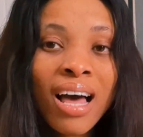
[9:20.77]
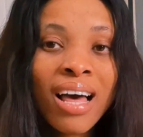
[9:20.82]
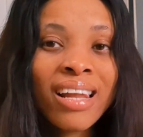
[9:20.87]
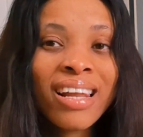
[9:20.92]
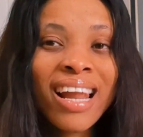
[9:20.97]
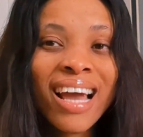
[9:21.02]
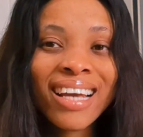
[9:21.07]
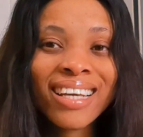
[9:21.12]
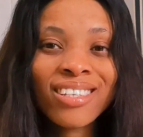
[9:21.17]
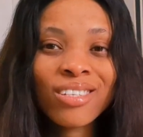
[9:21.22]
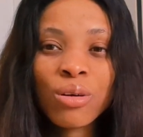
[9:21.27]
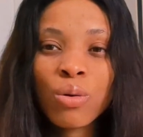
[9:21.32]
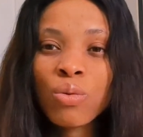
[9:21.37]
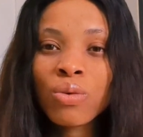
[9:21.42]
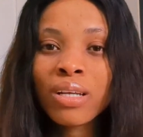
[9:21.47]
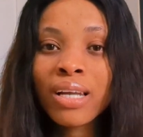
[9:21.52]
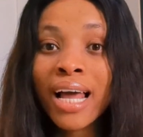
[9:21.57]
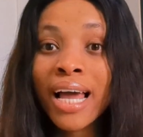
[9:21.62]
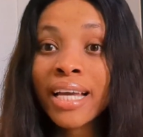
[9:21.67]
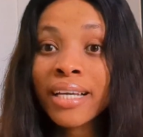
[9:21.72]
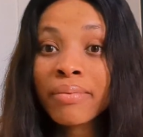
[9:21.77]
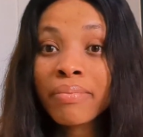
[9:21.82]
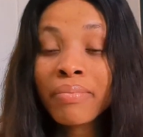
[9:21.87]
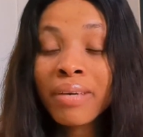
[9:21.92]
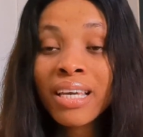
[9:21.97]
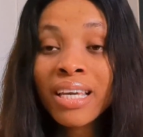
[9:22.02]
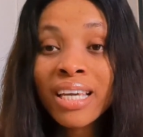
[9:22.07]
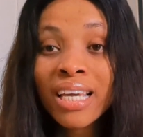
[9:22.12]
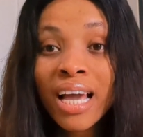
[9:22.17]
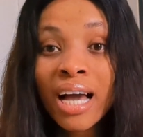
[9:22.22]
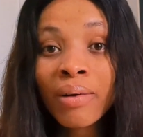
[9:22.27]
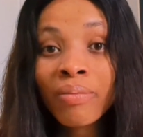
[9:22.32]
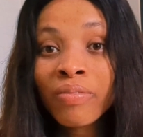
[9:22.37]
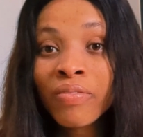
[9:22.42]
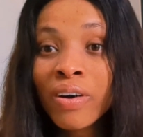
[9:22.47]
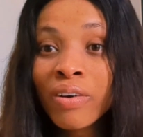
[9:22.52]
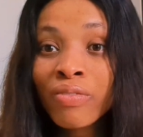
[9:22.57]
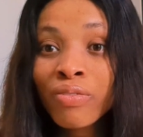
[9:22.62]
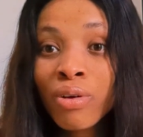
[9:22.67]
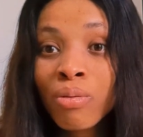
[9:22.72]
like someone like me i'm
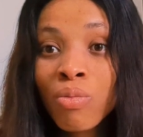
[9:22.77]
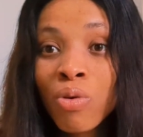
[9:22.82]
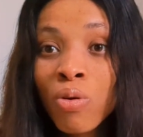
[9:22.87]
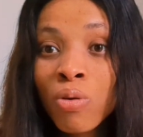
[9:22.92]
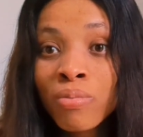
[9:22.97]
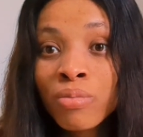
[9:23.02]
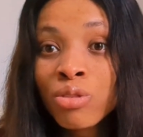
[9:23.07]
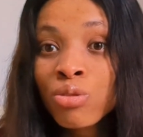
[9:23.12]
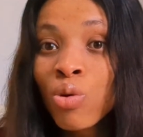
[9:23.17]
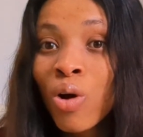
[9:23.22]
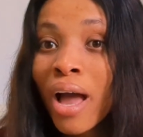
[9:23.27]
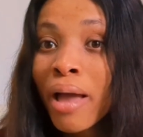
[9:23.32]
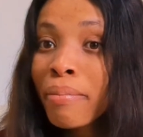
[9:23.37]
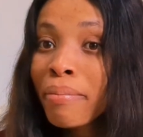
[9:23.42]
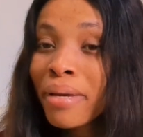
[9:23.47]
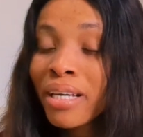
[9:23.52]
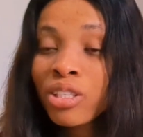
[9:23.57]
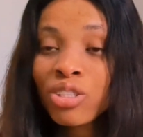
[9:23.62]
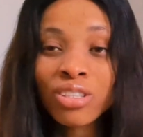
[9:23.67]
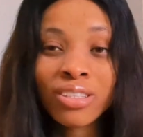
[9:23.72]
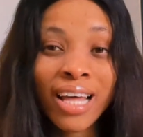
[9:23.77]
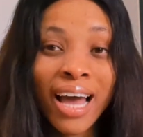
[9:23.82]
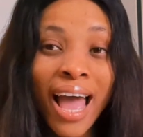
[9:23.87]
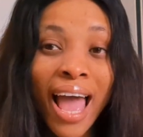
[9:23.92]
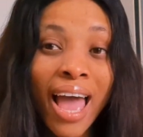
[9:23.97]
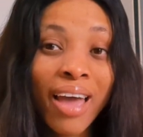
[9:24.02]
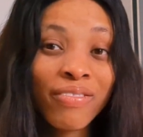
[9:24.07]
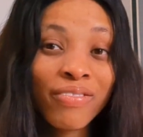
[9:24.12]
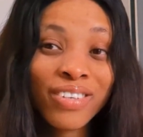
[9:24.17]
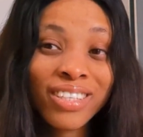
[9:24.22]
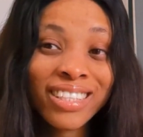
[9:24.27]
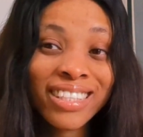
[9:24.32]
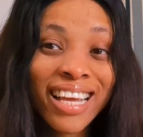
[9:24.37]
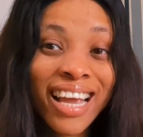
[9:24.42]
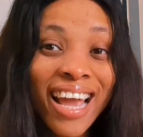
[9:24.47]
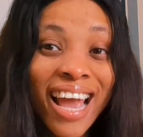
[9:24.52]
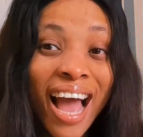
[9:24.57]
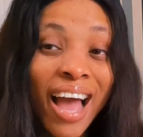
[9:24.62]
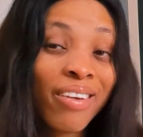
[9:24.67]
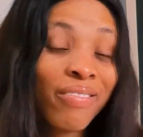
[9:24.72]
far from home so i make sure that every
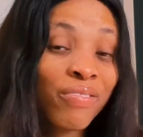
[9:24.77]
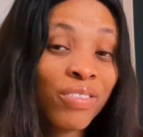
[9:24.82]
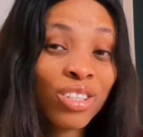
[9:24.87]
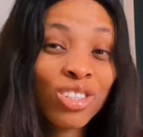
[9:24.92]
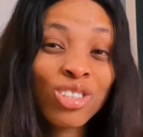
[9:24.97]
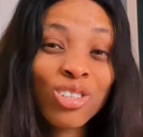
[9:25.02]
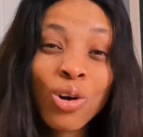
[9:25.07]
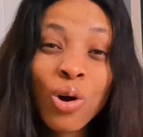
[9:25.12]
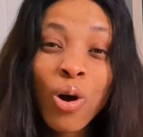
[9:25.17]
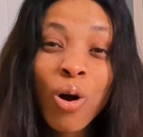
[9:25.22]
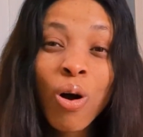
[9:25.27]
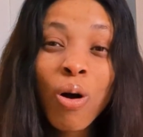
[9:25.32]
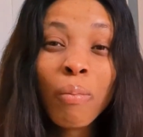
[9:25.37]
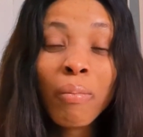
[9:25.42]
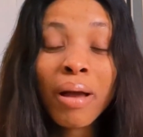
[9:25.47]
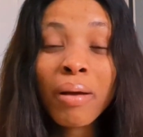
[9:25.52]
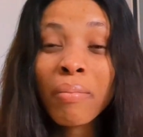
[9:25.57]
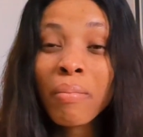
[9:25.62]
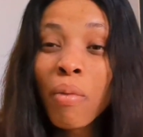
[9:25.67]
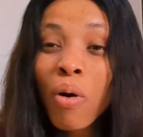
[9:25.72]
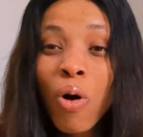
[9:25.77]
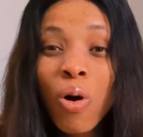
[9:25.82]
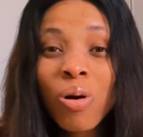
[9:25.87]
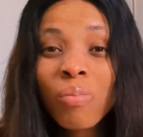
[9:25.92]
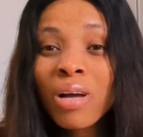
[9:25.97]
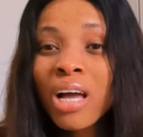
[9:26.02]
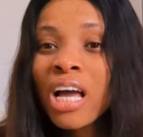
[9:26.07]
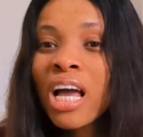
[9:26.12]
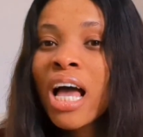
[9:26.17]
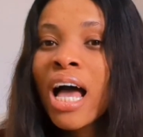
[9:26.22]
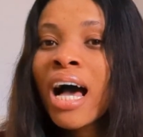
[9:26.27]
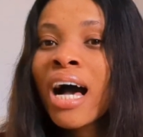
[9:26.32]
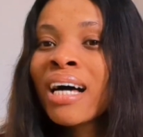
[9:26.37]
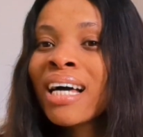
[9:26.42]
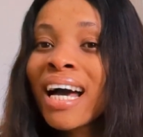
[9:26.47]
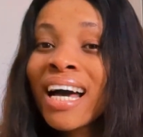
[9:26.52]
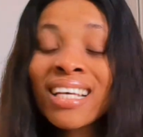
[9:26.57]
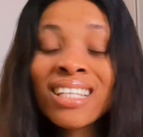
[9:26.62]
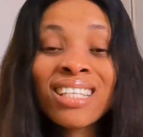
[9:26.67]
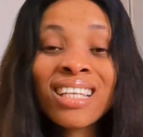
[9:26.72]
day i video call my mom
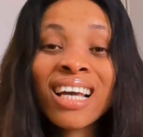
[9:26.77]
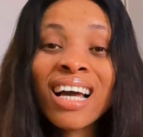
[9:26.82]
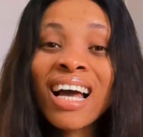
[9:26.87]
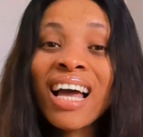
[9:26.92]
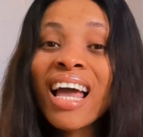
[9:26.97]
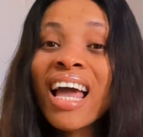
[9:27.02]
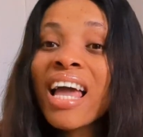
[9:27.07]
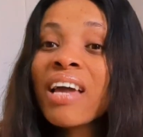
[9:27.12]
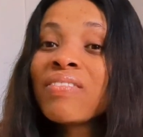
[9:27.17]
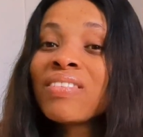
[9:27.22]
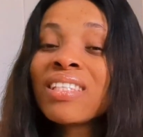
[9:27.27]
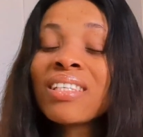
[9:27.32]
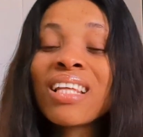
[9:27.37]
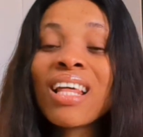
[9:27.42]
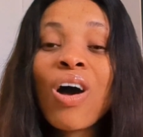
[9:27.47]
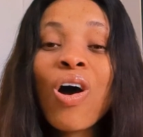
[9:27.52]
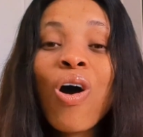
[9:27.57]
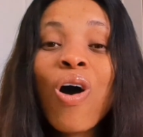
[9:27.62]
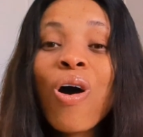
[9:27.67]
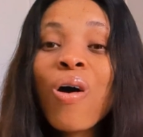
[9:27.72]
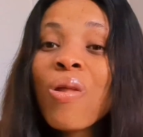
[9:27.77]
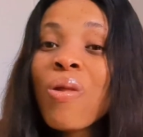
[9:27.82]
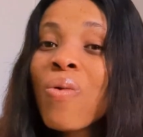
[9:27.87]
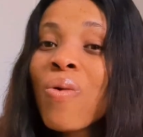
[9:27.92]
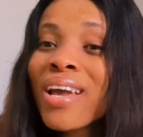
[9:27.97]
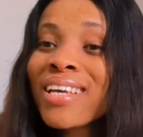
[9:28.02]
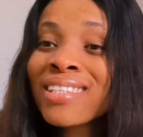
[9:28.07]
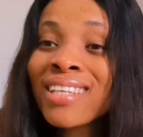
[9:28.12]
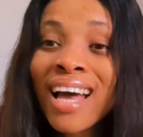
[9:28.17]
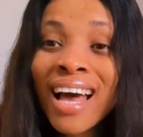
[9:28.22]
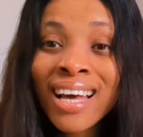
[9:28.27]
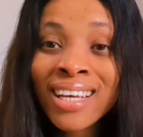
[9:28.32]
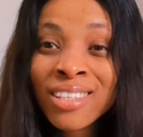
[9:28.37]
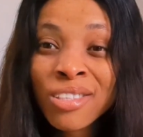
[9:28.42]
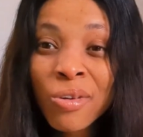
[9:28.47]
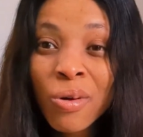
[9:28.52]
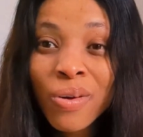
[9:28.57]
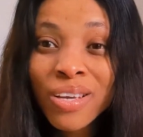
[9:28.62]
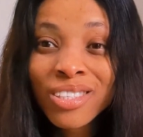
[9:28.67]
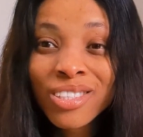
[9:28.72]
and ask her everything always
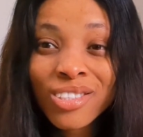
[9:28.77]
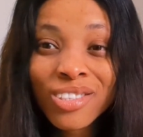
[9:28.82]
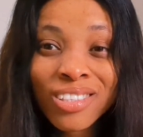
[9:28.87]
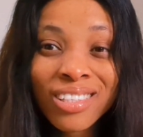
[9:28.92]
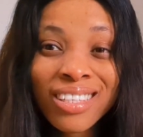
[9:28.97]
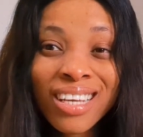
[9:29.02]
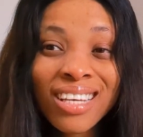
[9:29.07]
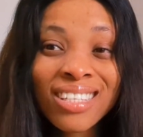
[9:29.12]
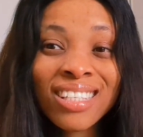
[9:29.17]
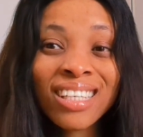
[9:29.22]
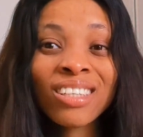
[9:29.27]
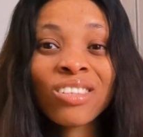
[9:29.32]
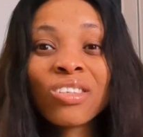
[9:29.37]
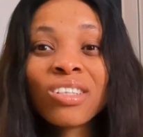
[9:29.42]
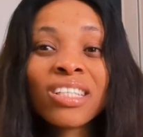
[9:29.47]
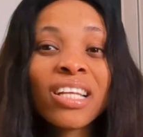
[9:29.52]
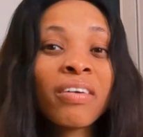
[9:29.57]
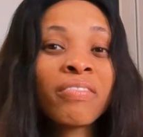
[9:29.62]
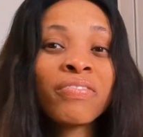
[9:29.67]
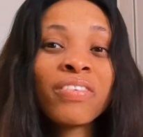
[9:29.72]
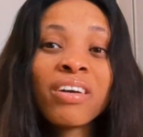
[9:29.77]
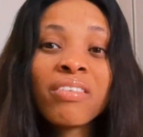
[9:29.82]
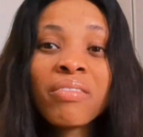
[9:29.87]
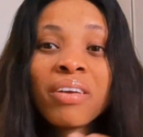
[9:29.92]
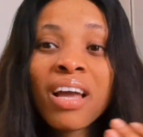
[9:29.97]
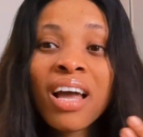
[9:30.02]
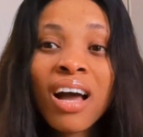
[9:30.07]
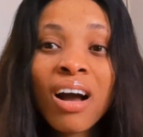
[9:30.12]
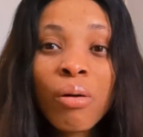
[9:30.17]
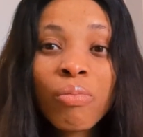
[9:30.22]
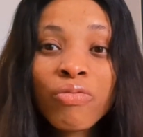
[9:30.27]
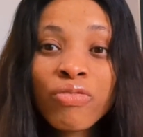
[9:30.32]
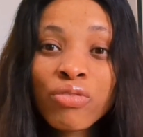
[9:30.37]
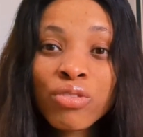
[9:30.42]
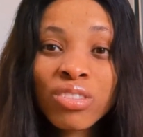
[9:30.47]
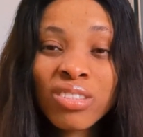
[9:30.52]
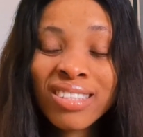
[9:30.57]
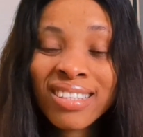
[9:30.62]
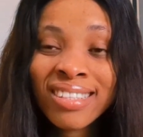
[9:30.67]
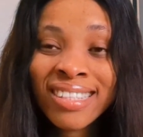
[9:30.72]
ask questions that's another very
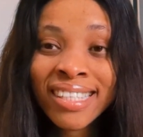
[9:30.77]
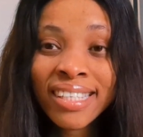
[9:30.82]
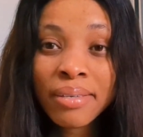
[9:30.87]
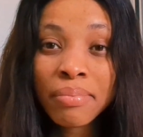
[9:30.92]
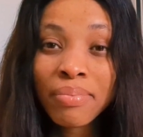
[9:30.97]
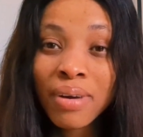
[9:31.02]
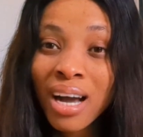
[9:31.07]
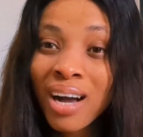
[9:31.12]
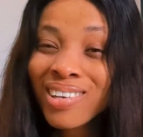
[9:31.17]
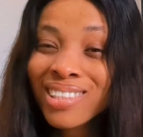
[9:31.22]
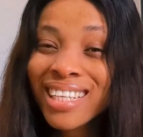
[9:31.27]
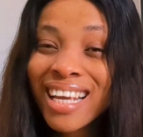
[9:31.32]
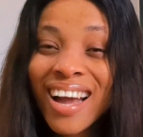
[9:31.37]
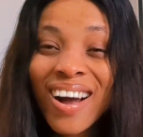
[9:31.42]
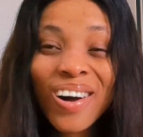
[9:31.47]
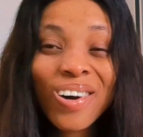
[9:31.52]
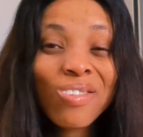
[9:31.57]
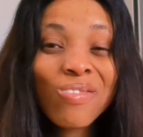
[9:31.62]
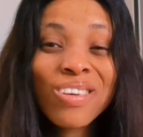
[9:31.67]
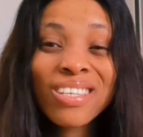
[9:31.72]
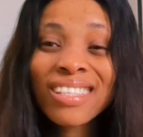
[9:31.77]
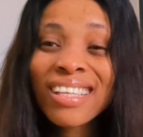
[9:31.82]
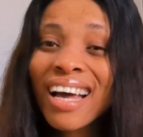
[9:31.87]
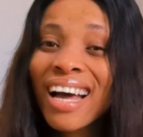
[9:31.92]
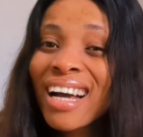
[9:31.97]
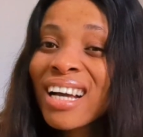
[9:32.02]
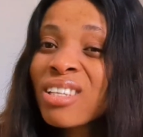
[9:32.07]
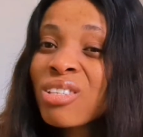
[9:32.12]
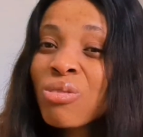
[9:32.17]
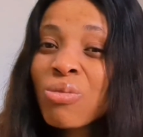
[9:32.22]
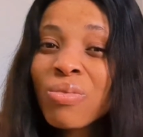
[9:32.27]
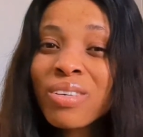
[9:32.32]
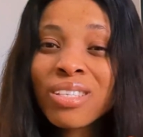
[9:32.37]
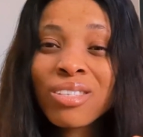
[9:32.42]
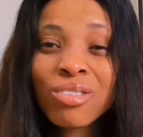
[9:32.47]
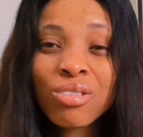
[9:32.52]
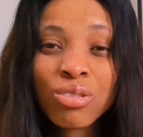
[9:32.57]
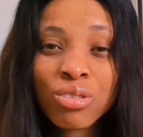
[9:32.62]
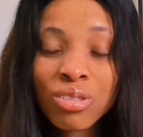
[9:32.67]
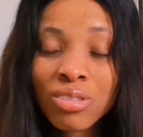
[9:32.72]
helpful tip out there always ask
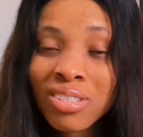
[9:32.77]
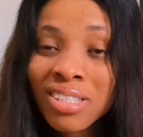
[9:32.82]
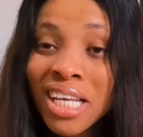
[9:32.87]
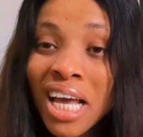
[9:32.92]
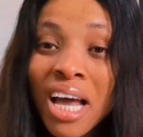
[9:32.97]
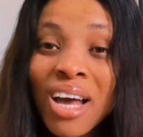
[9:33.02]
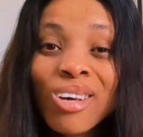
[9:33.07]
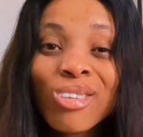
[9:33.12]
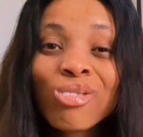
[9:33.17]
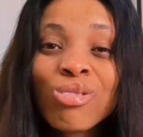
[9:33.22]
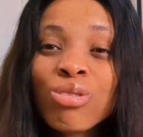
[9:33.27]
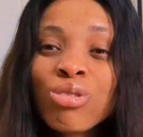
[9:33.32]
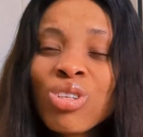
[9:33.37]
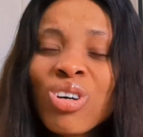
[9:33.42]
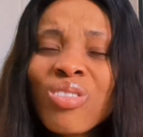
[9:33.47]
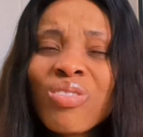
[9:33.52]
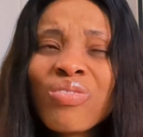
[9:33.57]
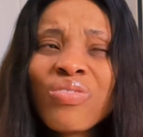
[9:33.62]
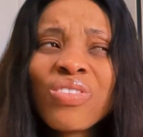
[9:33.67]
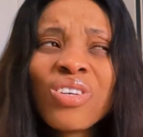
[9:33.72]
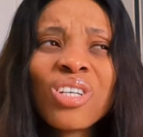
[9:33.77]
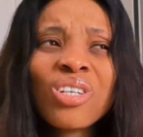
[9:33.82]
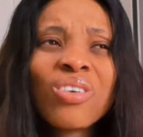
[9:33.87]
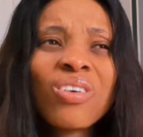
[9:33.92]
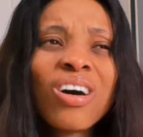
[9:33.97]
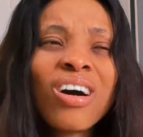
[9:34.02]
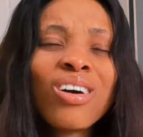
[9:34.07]
questions do not not feel,